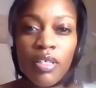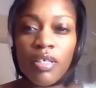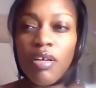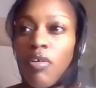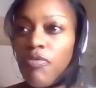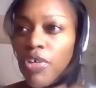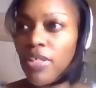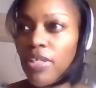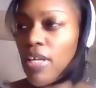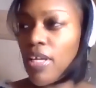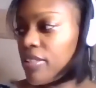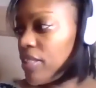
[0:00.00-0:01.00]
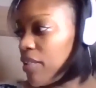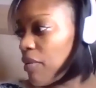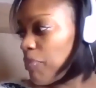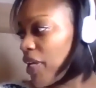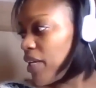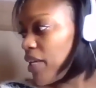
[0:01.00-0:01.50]
COVID-19 a
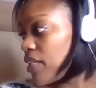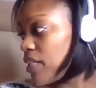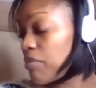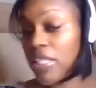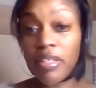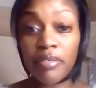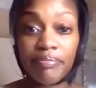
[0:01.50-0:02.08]
pandemic,